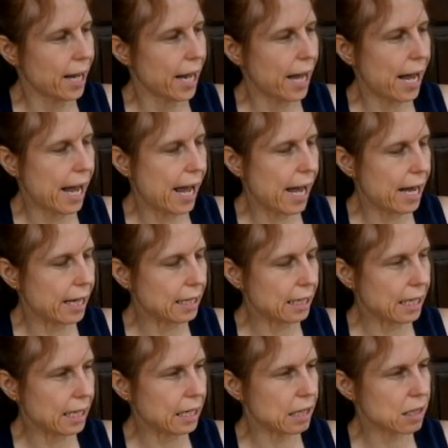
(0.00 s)
And
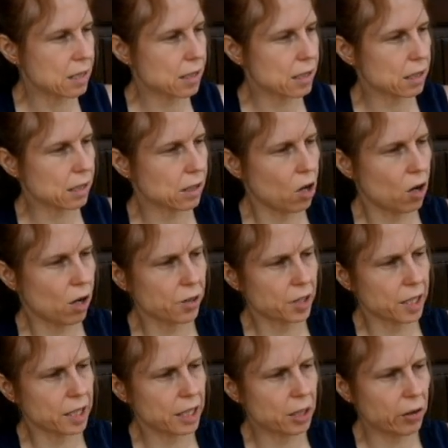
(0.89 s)
it's
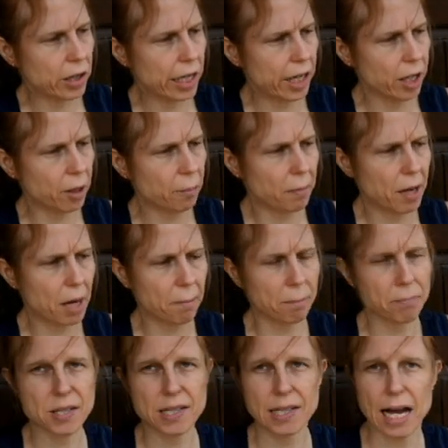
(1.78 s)
called a NeoAir
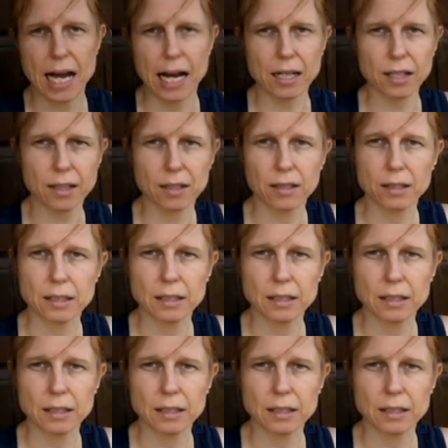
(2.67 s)
PumpSack,